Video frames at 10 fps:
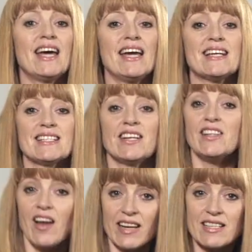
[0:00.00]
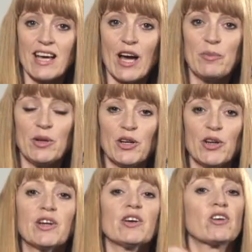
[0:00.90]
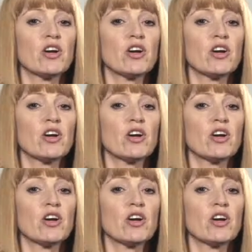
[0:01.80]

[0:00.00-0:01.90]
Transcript: It's a nighttime look. You've